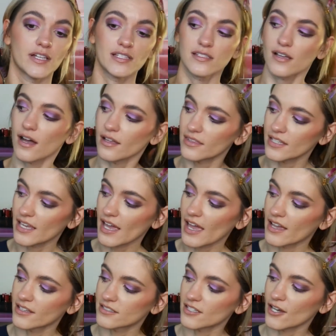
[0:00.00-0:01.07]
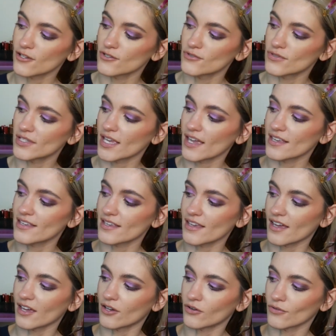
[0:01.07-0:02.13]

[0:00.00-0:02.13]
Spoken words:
It's got the gang, it's got Yusuke, Hiei,